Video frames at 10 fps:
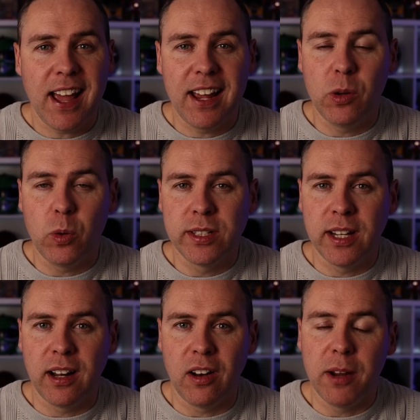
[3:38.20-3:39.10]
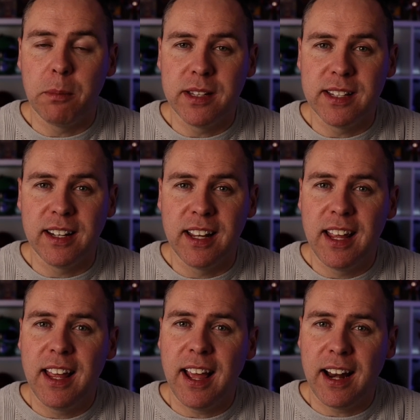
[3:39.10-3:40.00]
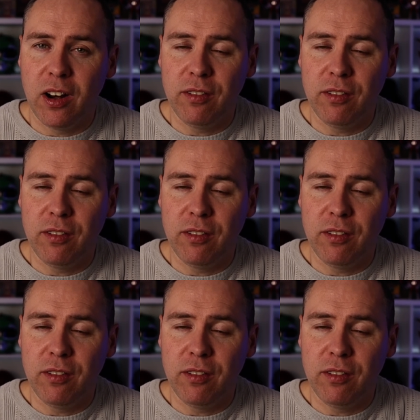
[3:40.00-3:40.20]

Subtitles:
and also the like button. And I